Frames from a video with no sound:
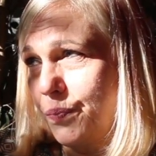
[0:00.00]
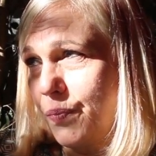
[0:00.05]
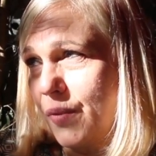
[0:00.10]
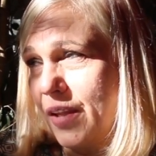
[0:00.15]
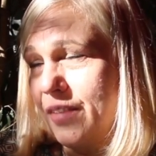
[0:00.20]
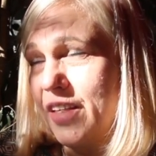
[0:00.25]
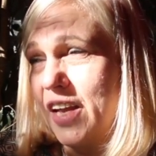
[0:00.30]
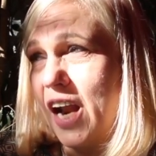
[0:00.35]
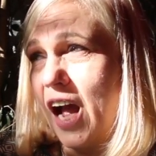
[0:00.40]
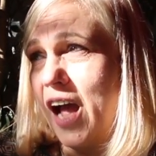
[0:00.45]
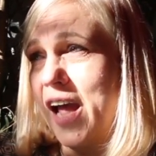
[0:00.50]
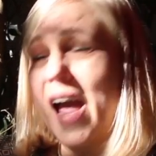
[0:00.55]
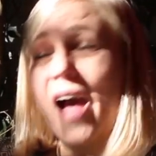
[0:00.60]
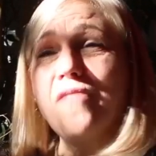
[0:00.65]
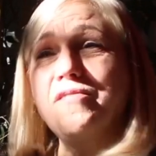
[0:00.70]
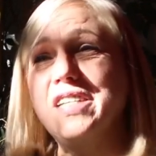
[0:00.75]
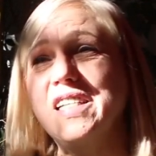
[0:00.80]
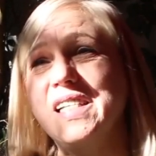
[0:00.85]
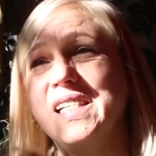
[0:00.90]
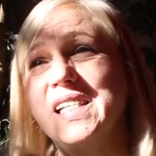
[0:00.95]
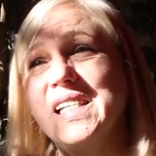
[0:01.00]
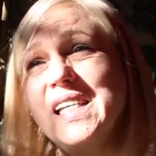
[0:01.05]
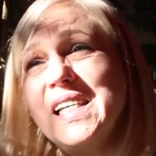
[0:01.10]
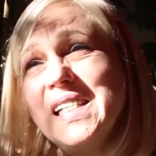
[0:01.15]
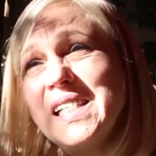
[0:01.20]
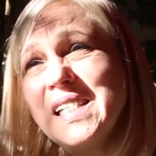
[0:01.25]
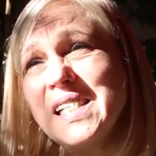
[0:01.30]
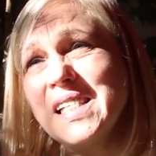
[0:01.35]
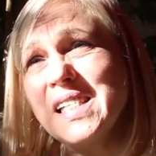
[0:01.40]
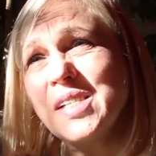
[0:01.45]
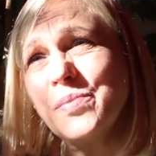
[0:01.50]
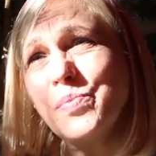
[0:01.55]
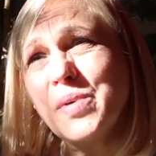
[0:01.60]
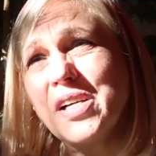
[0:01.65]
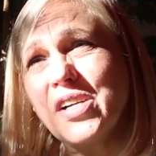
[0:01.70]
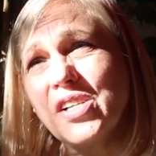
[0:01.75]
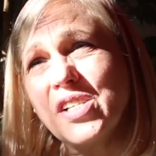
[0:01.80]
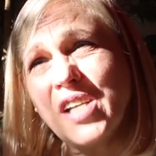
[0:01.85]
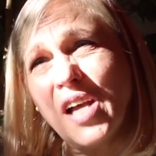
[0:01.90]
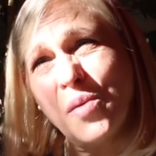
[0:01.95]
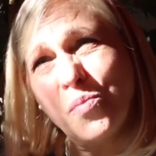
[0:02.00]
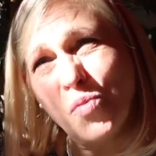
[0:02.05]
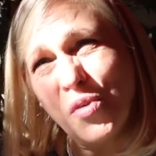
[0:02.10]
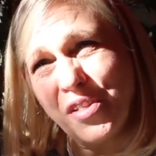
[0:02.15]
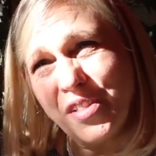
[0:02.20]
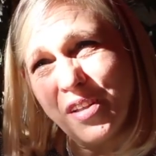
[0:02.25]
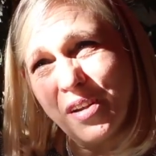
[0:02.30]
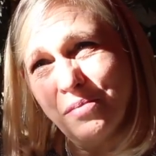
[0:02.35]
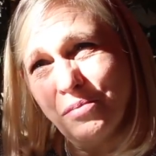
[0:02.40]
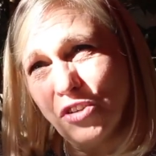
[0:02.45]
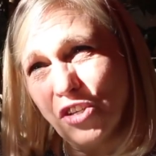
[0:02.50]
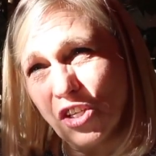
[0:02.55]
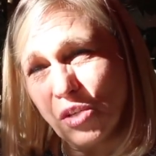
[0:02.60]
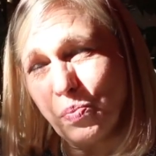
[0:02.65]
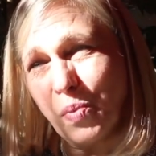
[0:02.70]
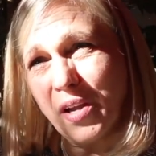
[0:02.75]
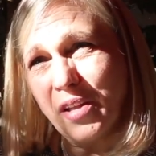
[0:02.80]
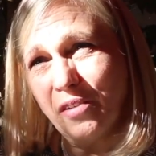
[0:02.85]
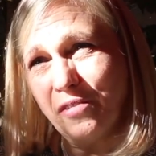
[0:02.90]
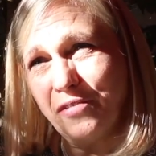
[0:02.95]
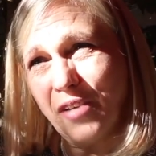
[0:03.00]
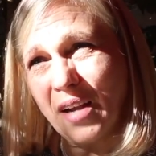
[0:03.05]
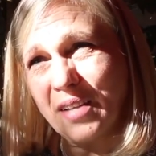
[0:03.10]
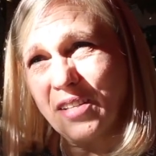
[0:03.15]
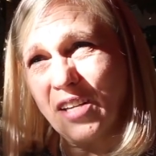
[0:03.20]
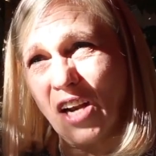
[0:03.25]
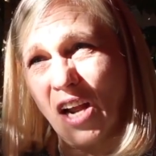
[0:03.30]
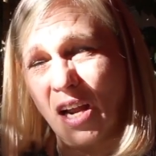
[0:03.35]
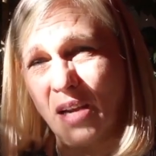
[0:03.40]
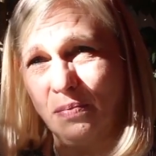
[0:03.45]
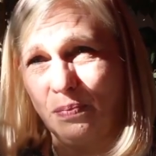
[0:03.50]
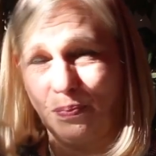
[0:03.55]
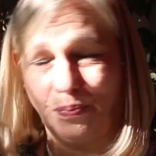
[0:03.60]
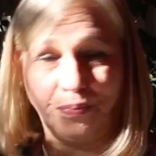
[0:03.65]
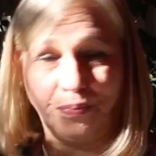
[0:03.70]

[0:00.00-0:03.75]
that I have diseases because I'm with them just by the fact that I'm